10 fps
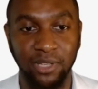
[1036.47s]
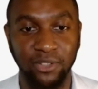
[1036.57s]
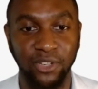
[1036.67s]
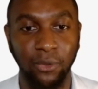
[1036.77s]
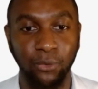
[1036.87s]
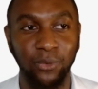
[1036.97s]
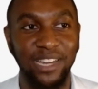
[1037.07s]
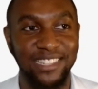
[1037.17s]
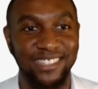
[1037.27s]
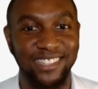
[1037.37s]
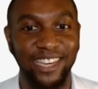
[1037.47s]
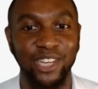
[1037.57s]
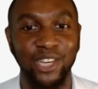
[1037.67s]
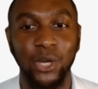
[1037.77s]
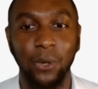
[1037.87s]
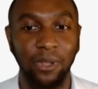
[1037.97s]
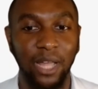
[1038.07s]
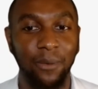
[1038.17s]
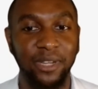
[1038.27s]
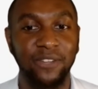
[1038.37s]
And so through that site,
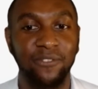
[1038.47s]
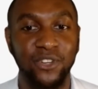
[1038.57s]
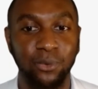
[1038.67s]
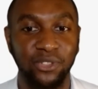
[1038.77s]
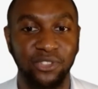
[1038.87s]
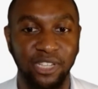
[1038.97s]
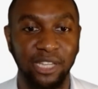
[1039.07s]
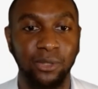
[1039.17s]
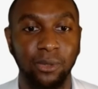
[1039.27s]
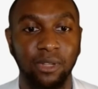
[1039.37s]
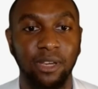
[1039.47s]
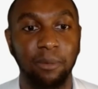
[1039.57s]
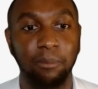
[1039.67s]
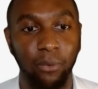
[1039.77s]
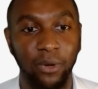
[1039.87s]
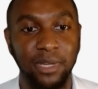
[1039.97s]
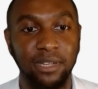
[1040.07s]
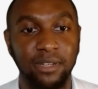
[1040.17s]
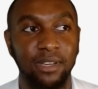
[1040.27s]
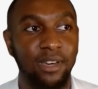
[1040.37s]
allow an individual to schedule an appointment